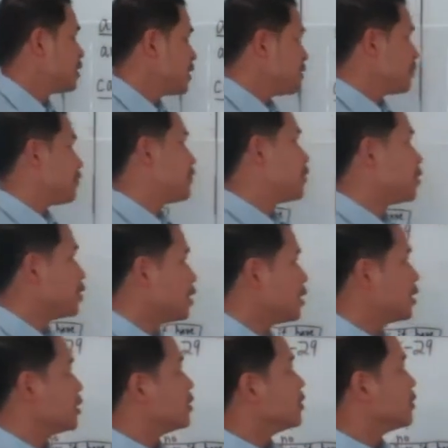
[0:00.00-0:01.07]
it
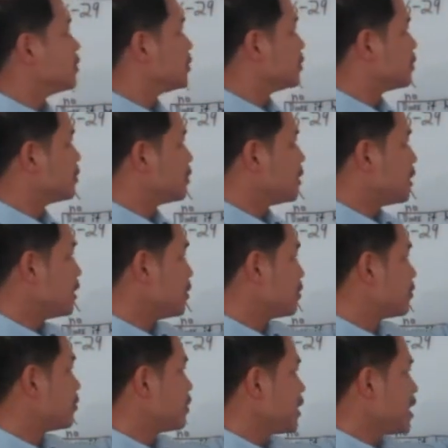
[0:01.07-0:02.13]
for
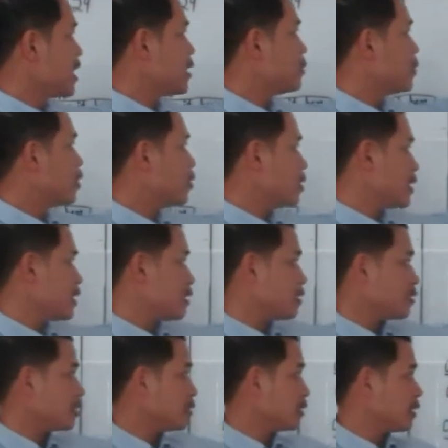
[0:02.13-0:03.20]
this animal
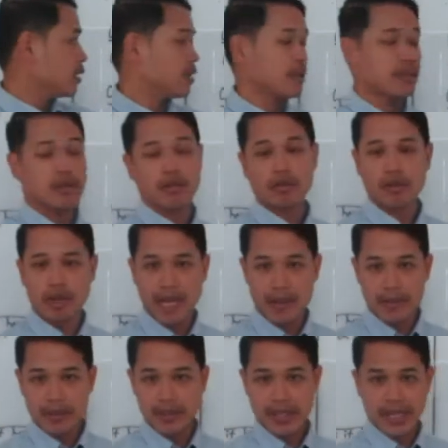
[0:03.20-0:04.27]
and the local
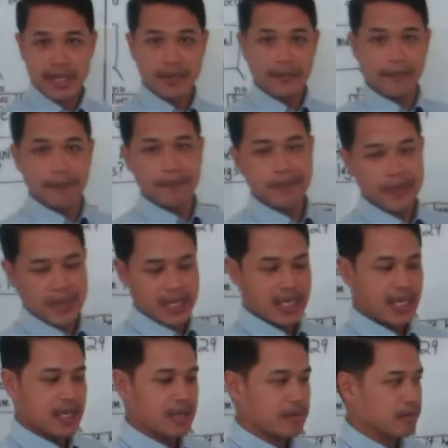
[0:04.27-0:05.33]
habitat.
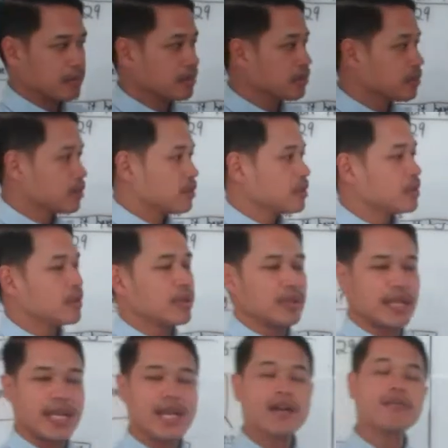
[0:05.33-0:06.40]
And
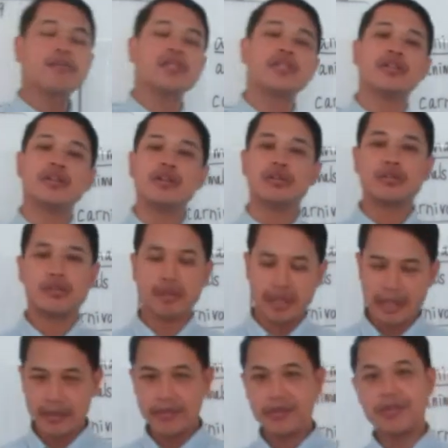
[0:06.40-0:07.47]
now we go to
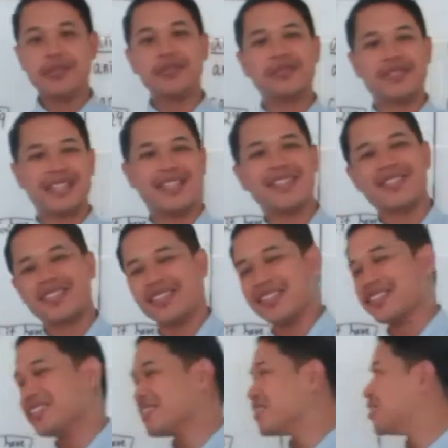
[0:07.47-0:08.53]
our new lesson.
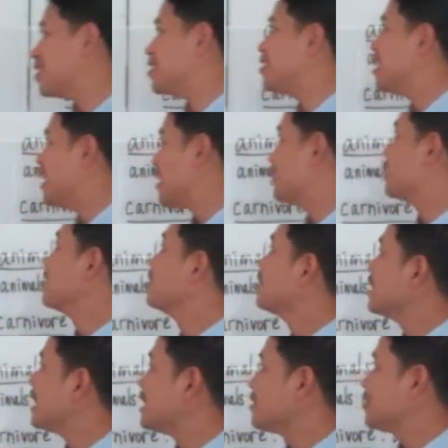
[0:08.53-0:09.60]
So our
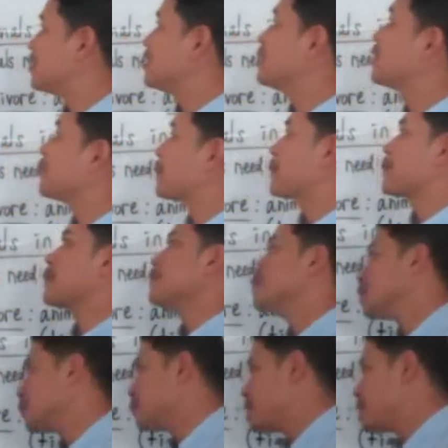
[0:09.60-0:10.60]
new lesson will